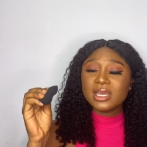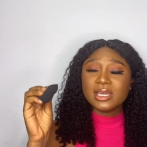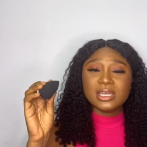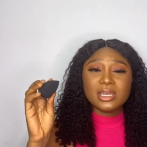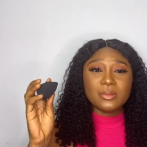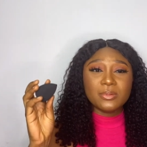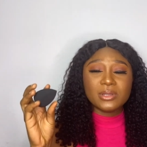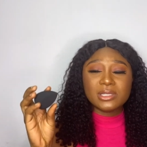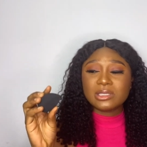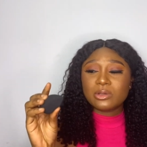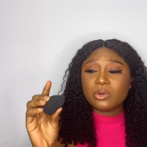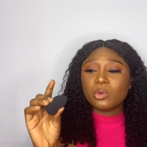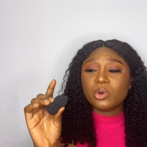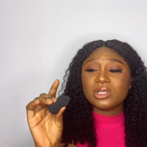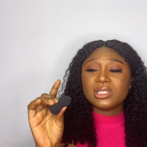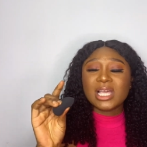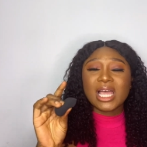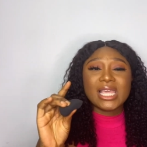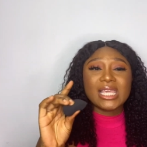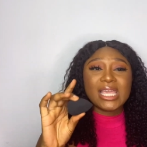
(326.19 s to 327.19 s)
dip it in
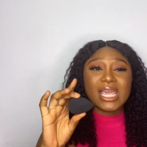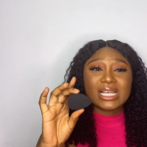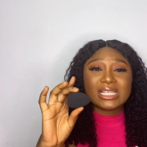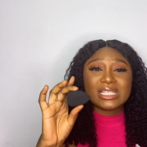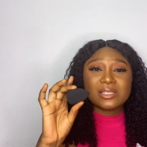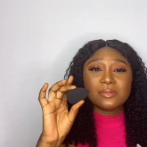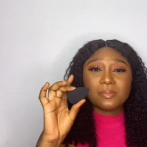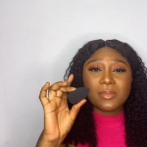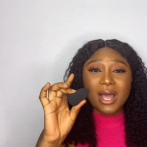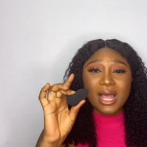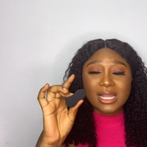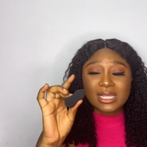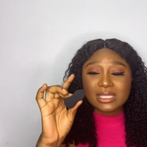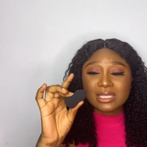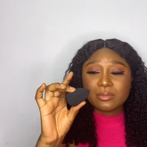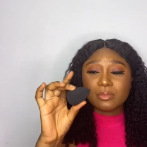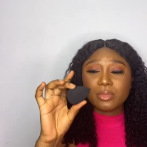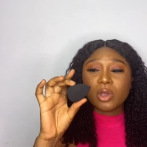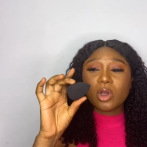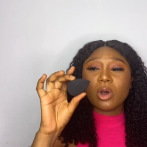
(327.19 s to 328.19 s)
water, it
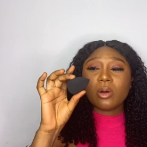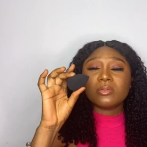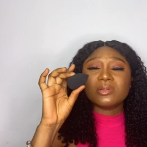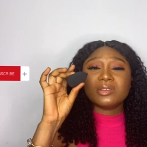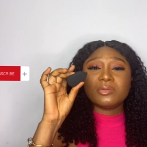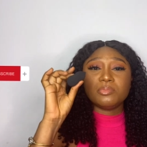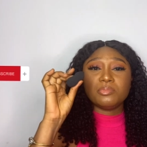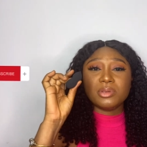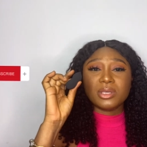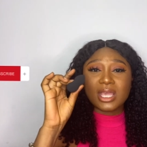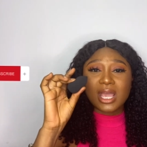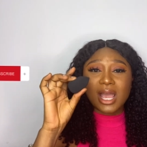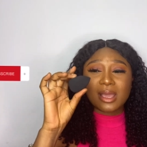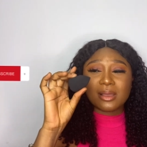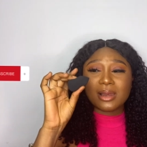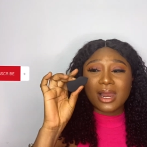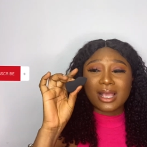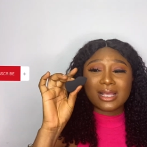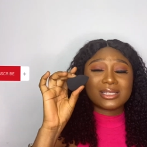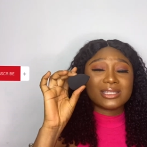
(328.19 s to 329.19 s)
expands, it becomes bigger,
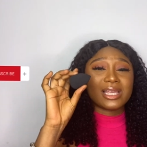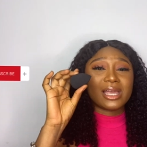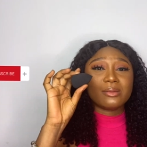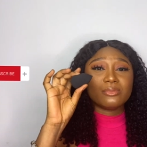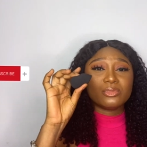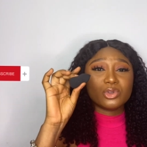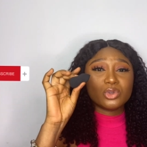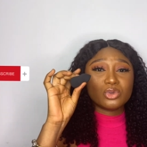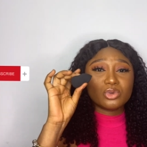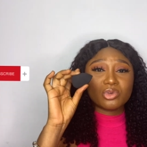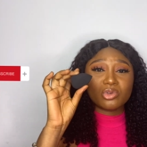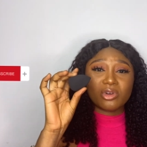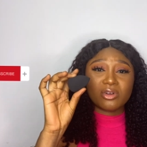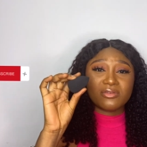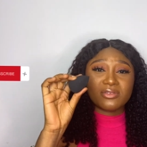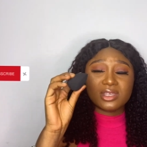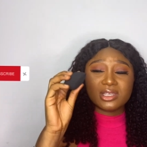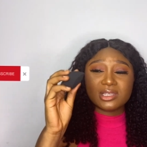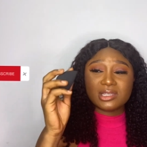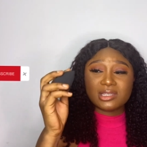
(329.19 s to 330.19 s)
like times two
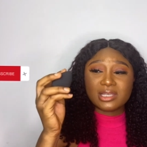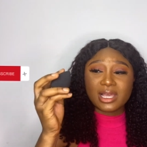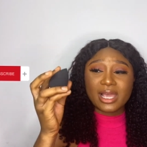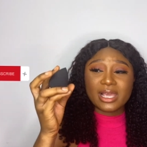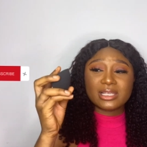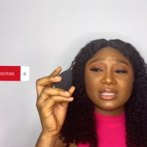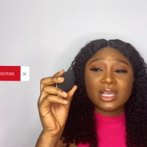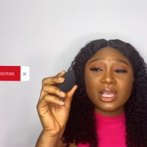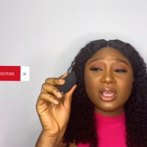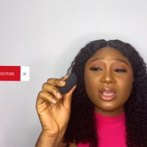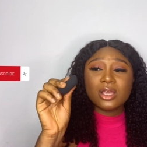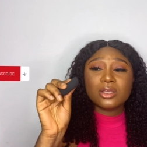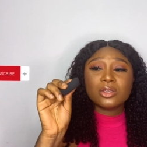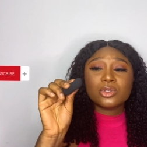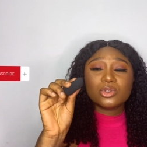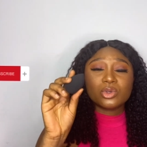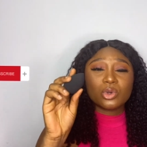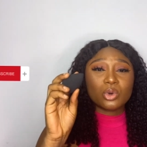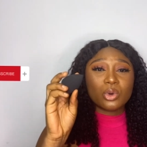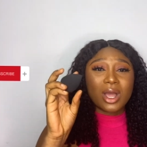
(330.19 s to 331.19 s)
of this size.
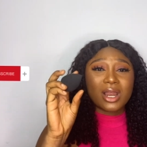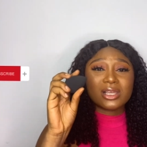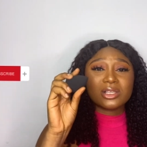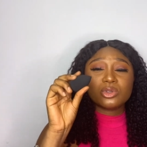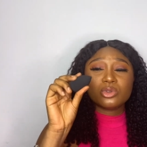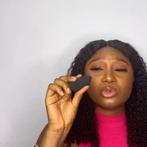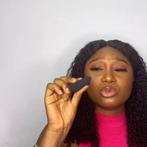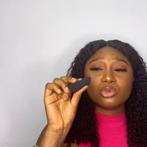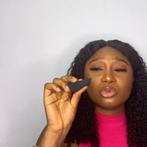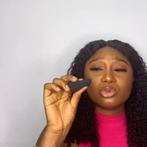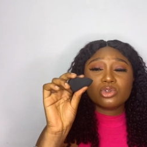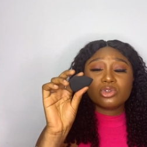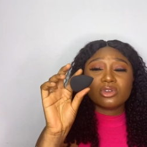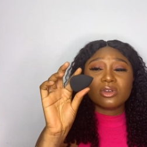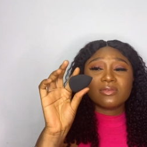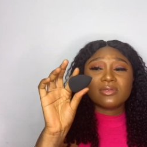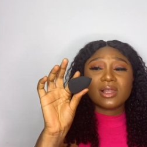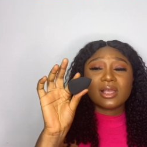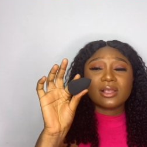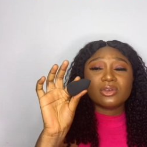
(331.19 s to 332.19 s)
So, and it's so
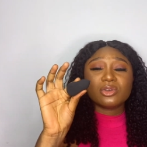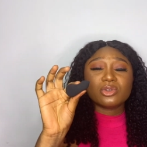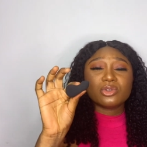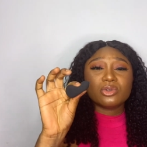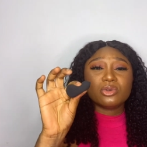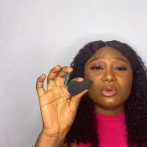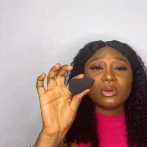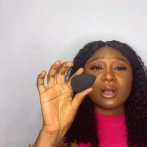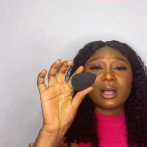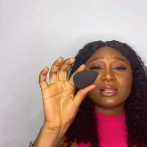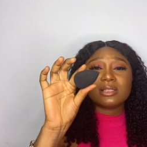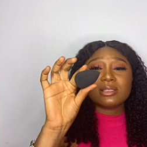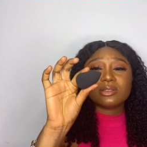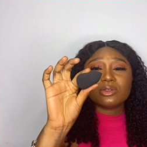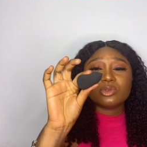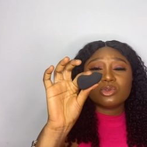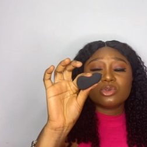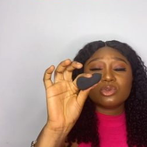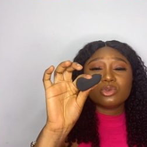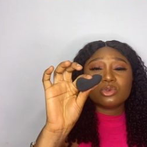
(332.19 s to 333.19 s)
soft, like, just look at it.
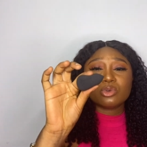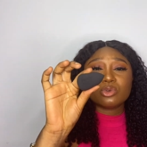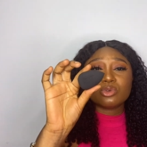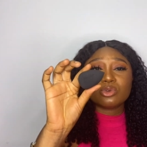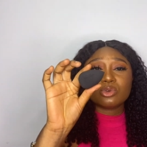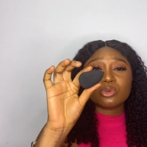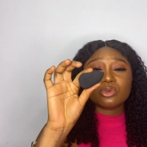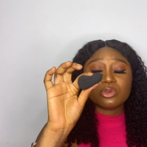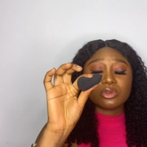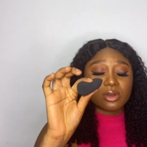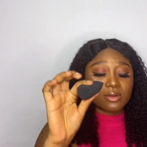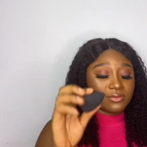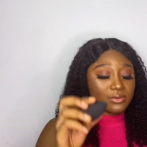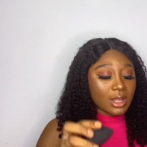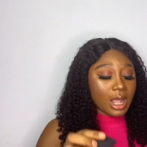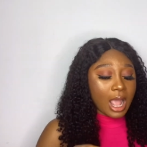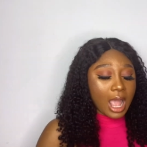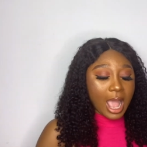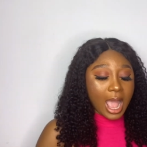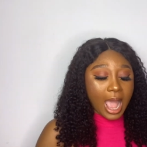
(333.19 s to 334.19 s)
so soft.
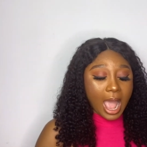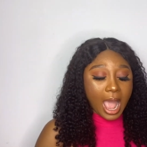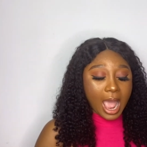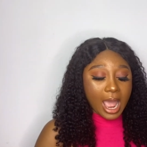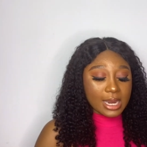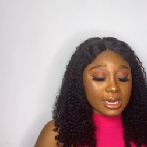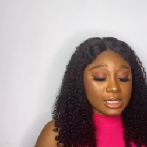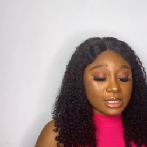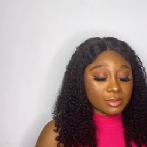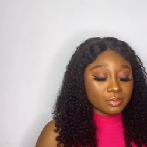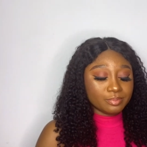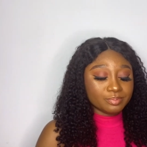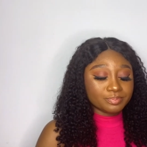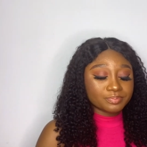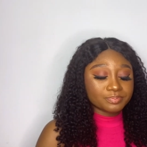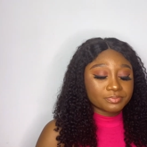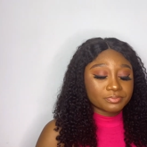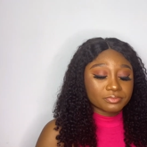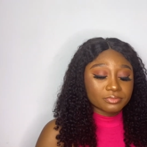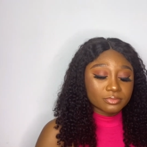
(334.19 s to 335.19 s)
And
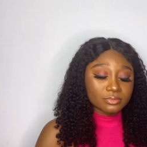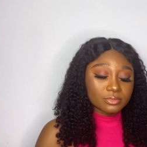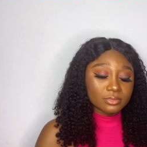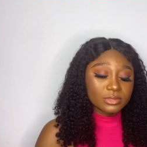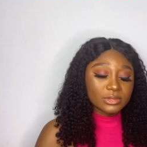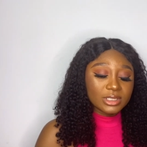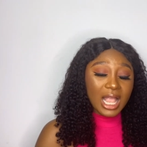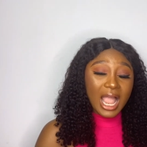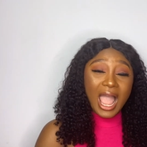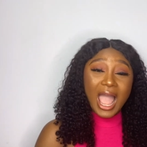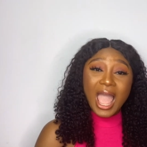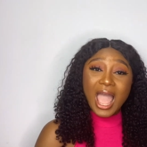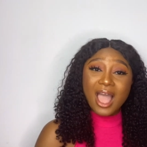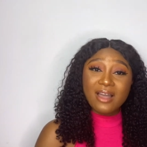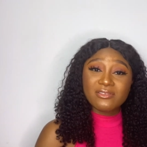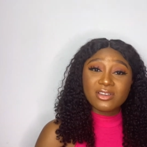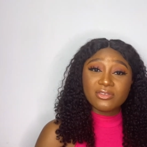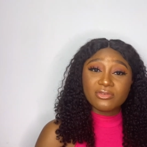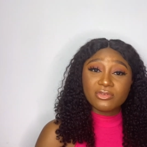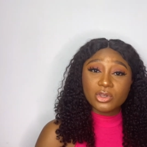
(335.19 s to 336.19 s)
I
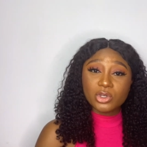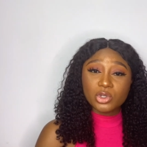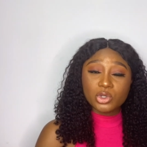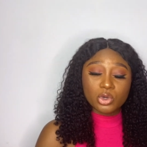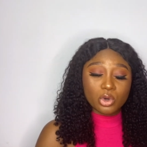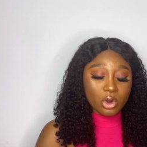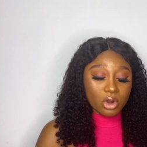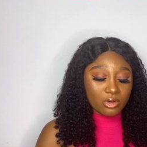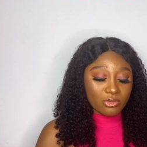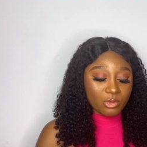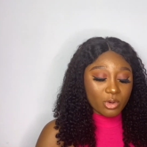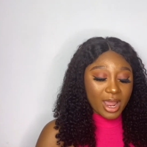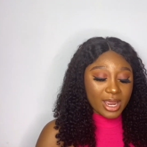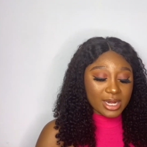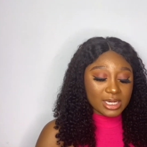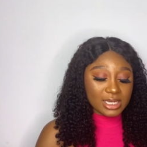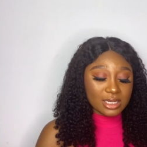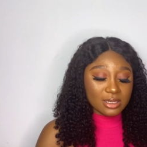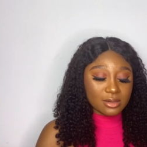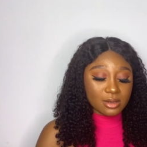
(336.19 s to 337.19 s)
have a video of where I
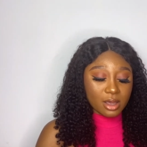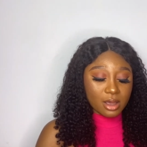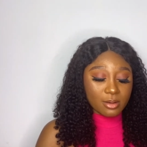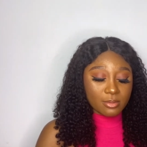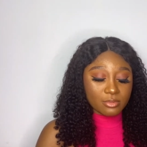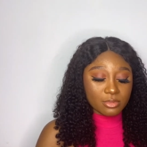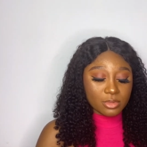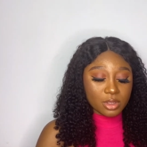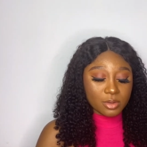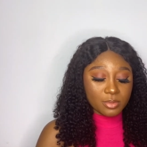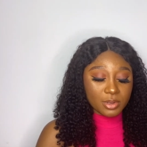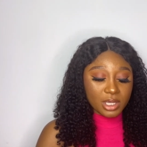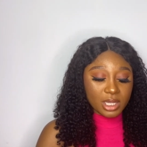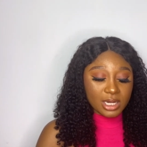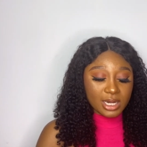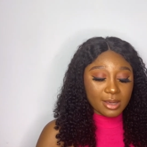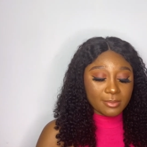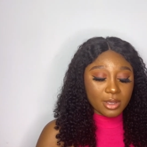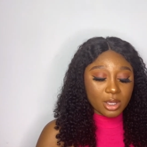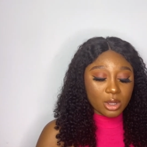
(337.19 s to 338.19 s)
did the
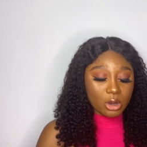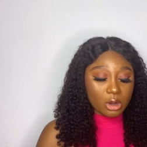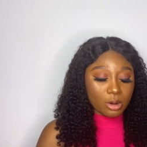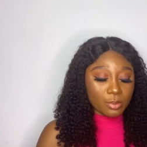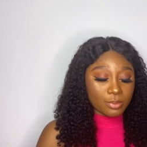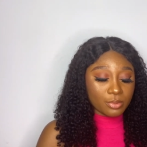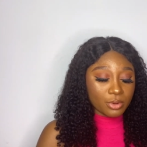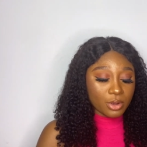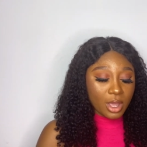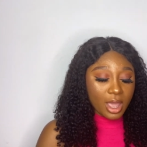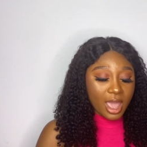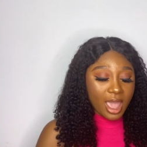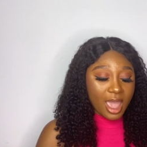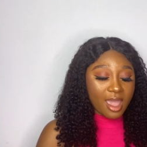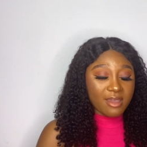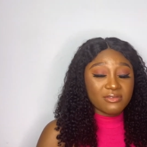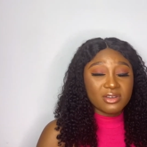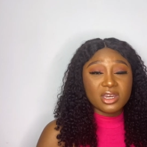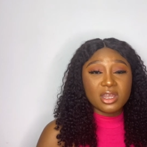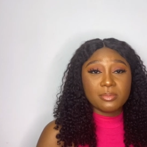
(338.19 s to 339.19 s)
beginner makeup,
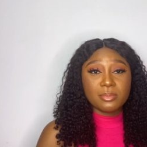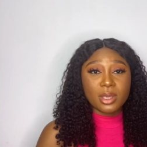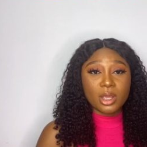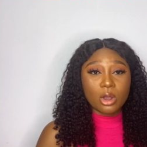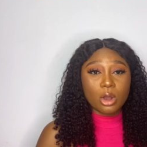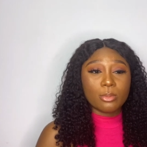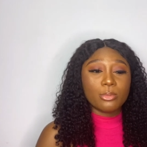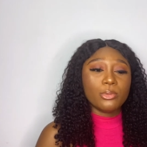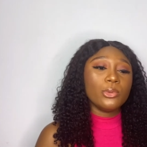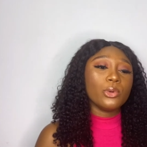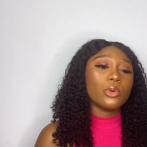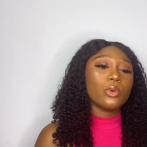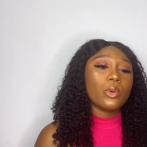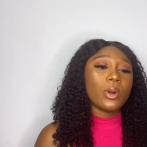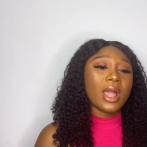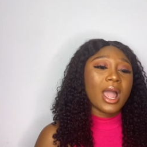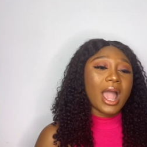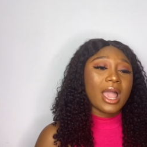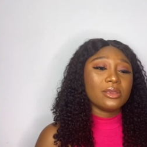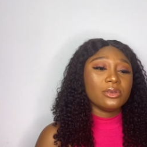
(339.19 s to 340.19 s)
everyday makeup look,
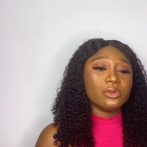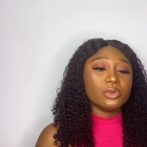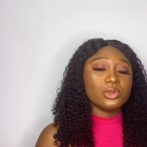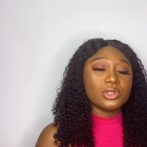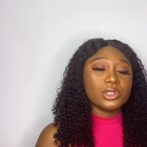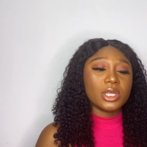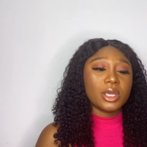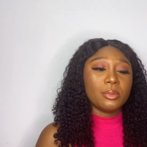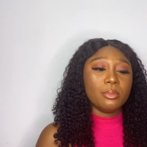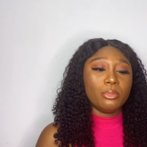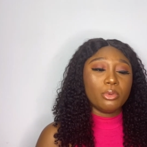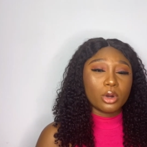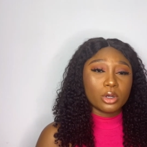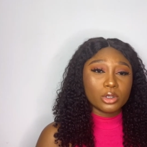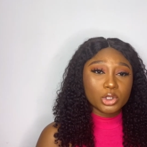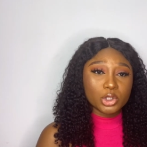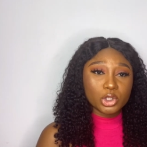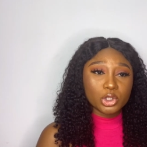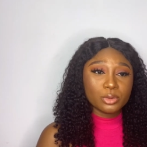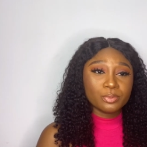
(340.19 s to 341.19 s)
where I used a
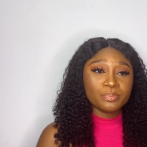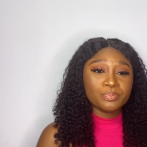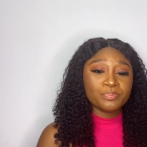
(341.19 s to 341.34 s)
brush.